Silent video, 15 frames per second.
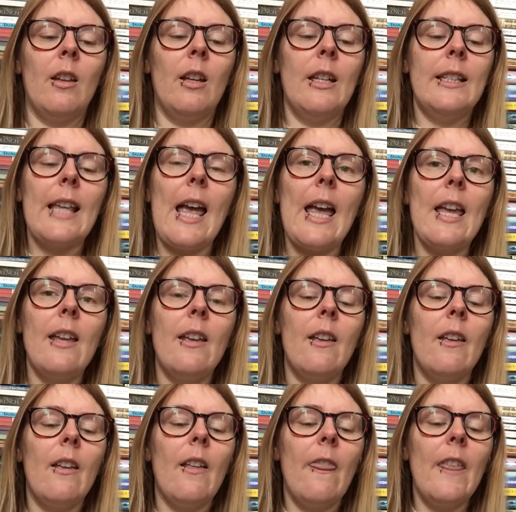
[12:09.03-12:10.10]
"Say,
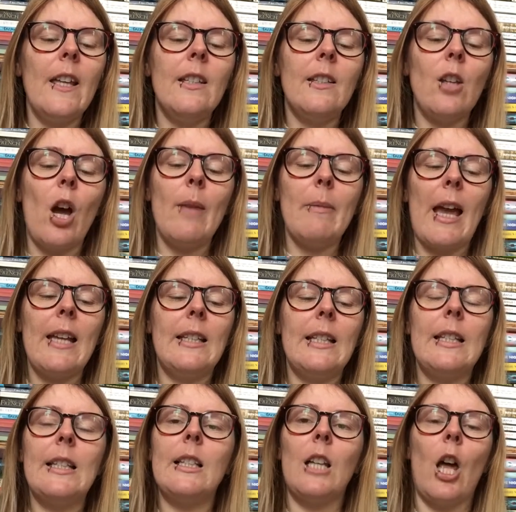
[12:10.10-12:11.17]
this time case
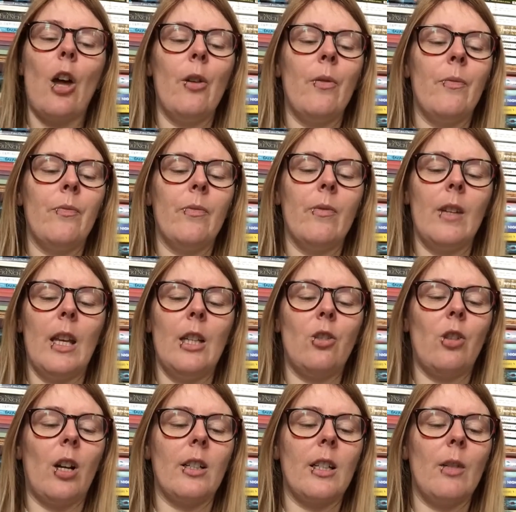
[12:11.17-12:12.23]
is slow,"
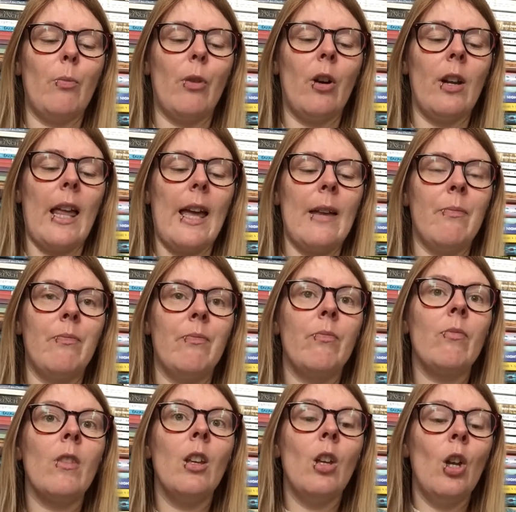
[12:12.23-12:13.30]
instructed Brongley.
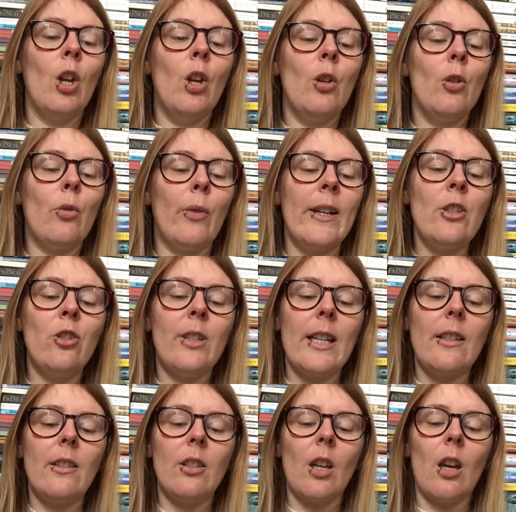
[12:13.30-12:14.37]
Cringe
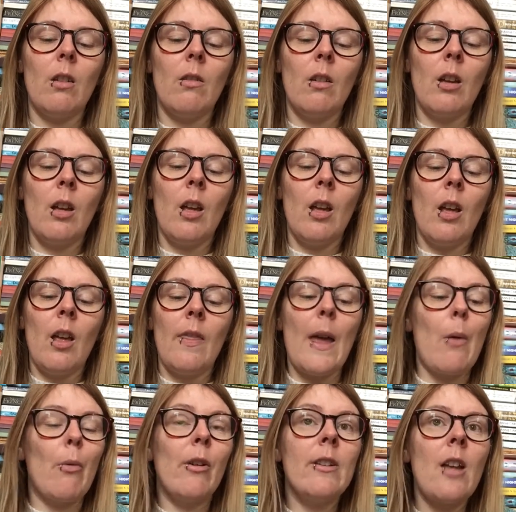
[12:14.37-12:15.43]
did so. There
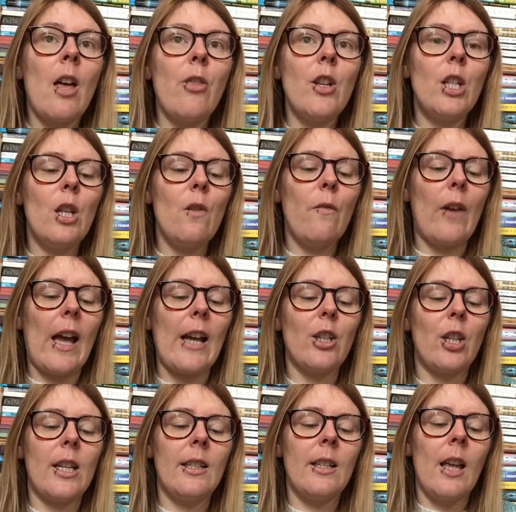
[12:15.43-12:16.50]
were another two
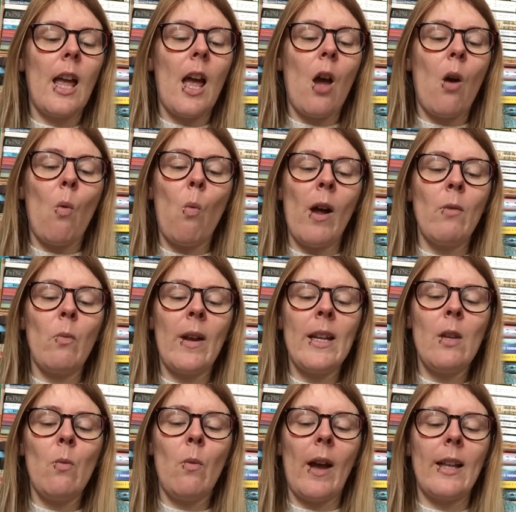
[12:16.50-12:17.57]
flashes, one when
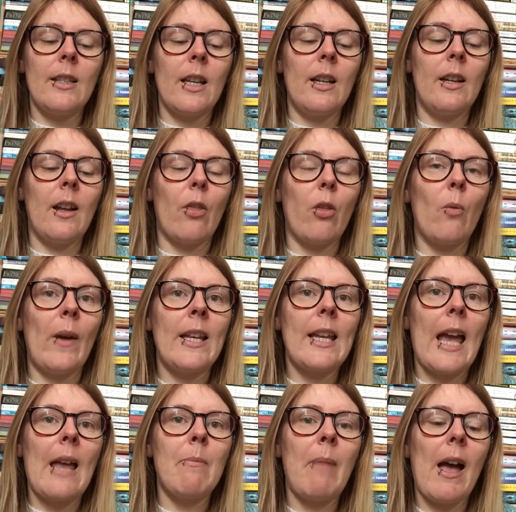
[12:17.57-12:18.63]
he went and another when he
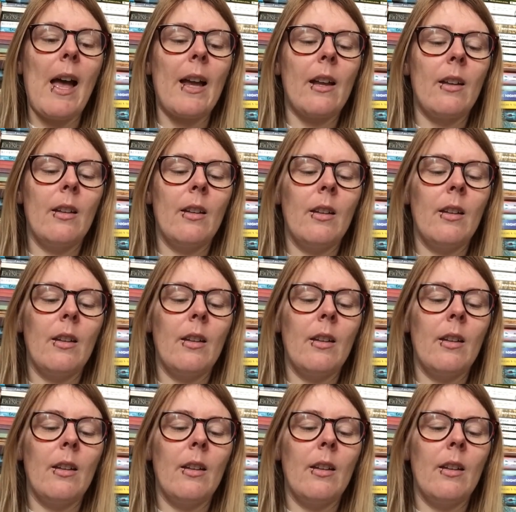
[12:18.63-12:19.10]
came back.